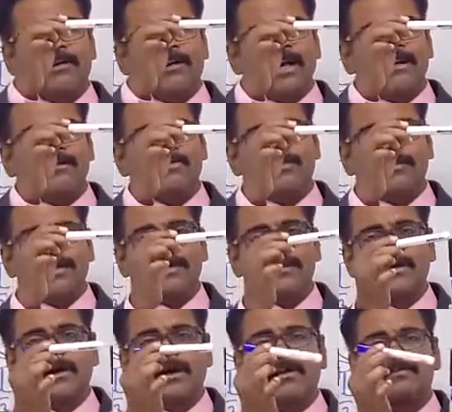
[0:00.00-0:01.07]
columns by
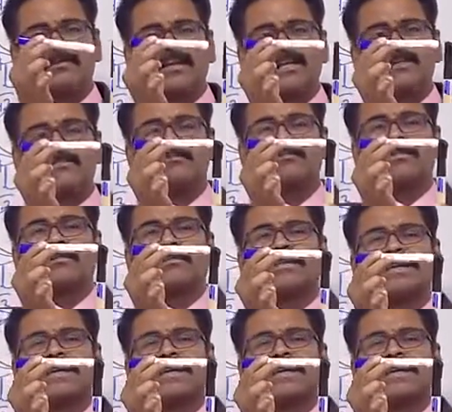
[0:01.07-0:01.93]
horizontal members.